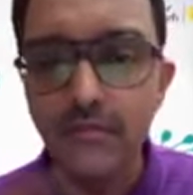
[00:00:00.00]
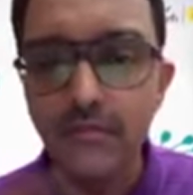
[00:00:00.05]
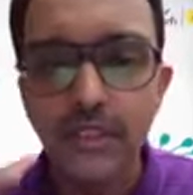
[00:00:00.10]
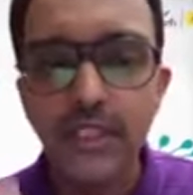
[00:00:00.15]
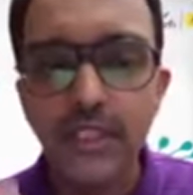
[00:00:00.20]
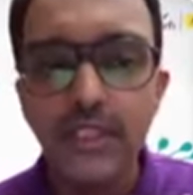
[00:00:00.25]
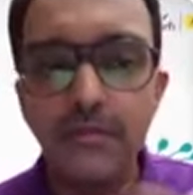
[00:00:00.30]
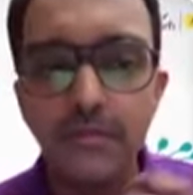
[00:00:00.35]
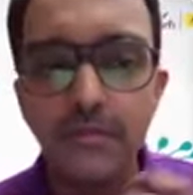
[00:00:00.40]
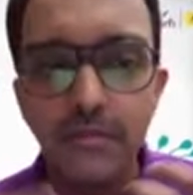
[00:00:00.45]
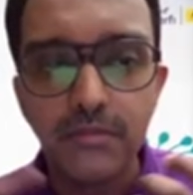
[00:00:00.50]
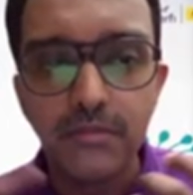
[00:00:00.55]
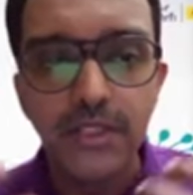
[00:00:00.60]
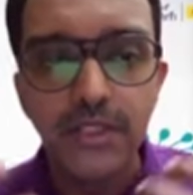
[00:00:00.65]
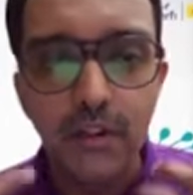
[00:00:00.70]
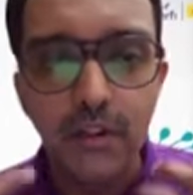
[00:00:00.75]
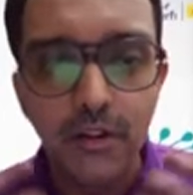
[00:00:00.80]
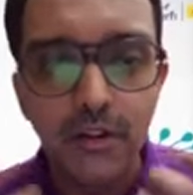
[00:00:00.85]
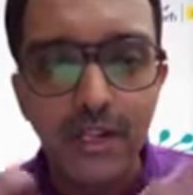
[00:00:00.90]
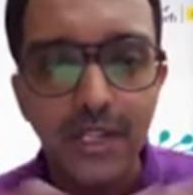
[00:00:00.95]
the
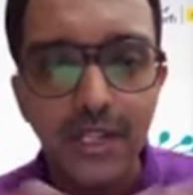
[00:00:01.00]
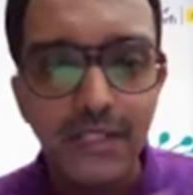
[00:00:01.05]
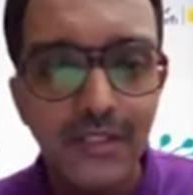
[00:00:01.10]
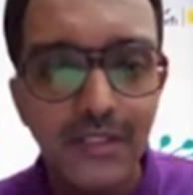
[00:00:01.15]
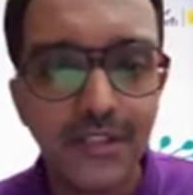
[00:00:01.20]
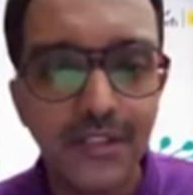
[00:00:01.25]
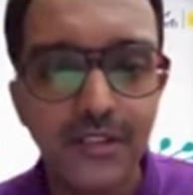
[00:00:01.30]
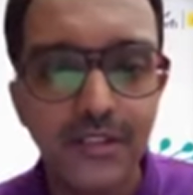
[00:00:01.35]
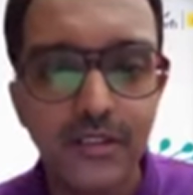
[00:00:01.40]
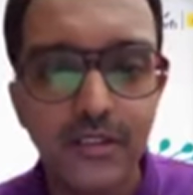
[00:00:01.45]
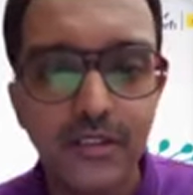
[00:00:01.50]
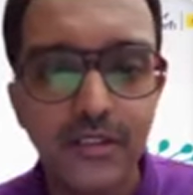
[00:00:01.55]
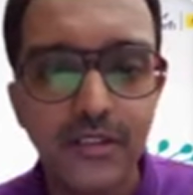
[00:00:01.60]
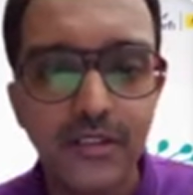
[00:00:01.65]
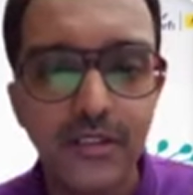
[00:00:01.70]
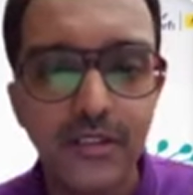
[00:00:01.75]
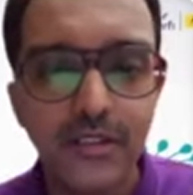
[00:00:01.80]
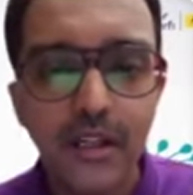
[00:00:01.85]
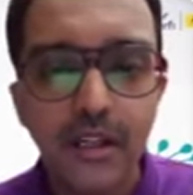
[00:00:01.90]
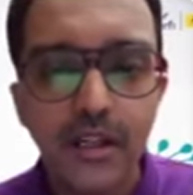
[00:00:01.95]
the
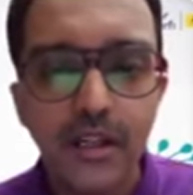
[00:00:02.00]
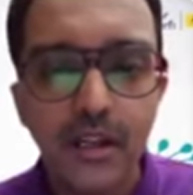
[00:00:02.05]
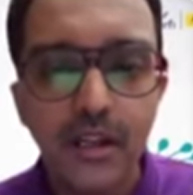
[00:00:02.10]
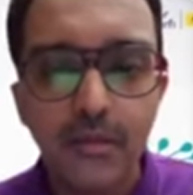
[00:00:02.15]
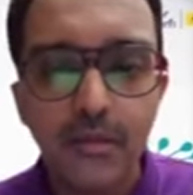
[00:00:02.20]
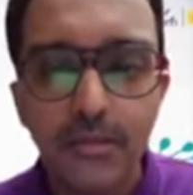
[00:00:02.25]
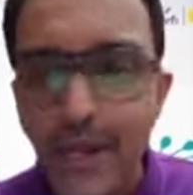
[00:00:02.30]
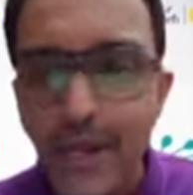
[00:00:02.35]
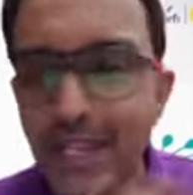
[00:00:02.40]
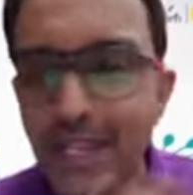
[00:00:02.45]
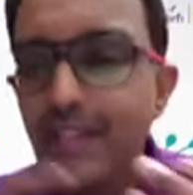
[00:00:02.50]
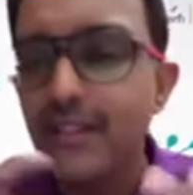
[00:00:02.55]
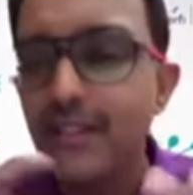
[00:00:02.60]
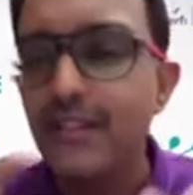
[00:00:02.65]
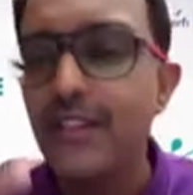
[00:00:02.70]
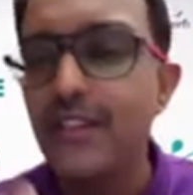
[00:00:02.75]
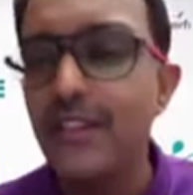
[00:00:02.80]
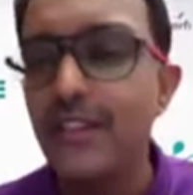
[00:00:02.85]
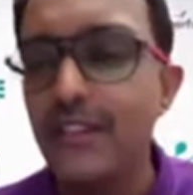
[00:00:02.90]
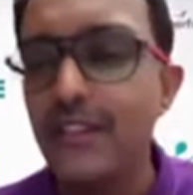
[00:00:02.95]
organizations uh, bring
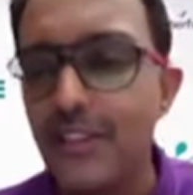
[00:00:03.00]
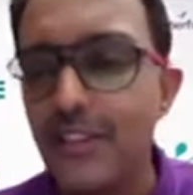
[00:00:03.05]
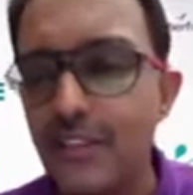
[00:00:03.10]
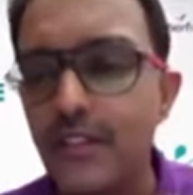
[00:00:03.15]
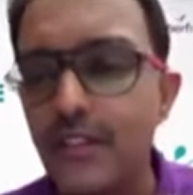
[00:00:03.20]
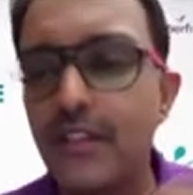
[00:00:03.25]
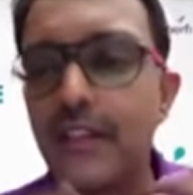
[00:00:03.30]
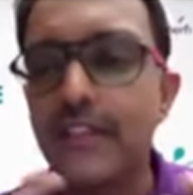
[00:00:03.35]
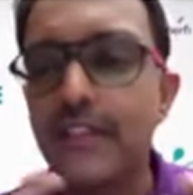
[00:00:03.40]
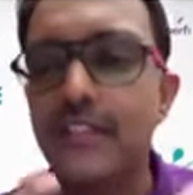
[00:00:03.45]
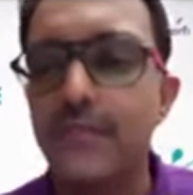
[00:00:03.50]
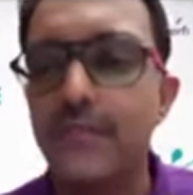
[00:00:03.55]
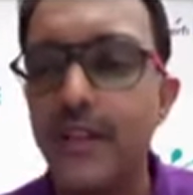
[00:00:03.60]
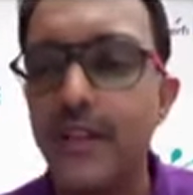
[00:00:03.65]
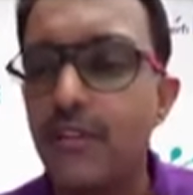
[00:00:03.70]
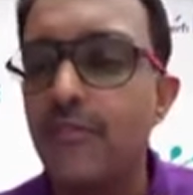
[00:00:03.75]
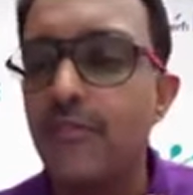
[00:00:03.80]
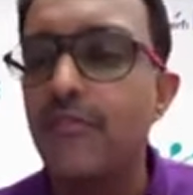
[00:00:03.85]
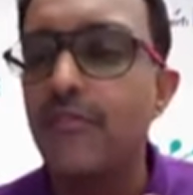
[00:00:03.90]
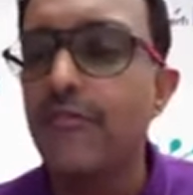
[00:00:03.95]
in the digital
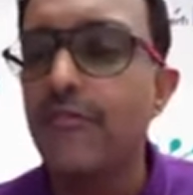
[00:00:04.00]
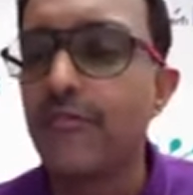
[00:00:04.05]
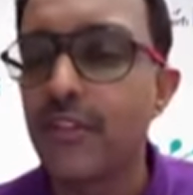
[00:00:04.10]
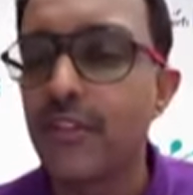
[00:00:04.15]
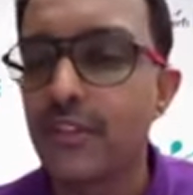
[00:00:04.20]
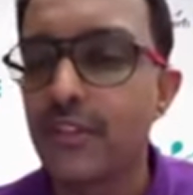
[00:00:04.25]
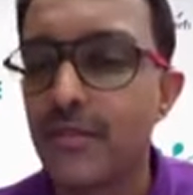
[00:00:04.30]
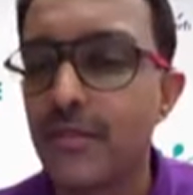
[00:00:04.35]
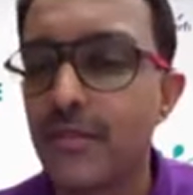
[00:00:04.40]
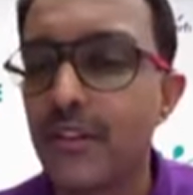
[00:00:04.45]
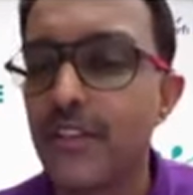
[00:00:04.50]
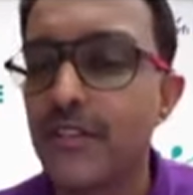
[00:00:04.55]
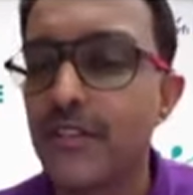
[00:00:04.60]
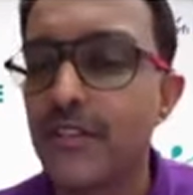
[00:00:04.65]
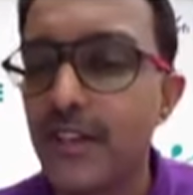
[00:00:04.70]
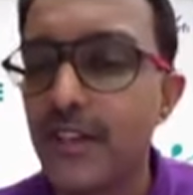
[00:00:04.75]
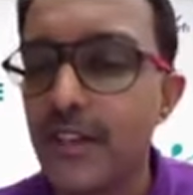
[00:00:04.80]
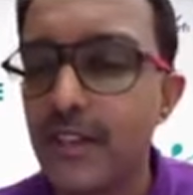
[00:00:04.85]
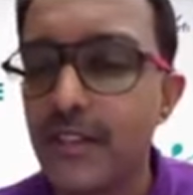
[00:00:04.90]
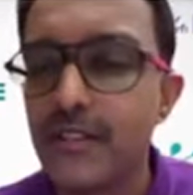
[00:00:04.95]
aspect of customer
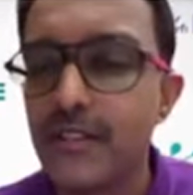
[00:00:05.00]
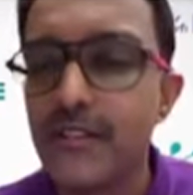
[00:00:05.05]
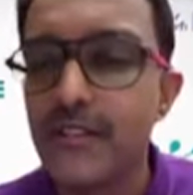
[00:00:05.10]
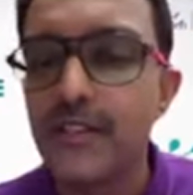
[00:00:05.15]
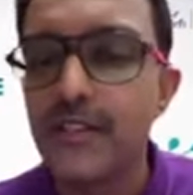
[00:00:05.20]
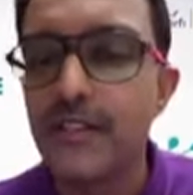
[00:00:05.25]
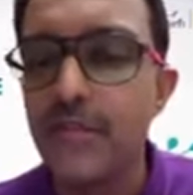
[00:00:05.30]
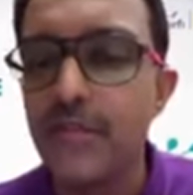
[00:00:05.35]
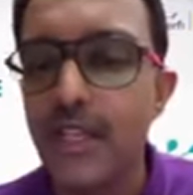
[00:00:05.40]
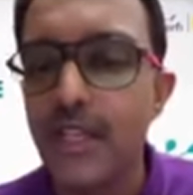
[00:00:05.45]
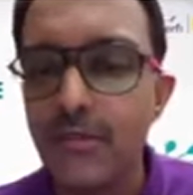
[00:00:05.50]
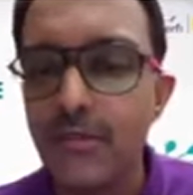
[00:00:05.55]
experience and be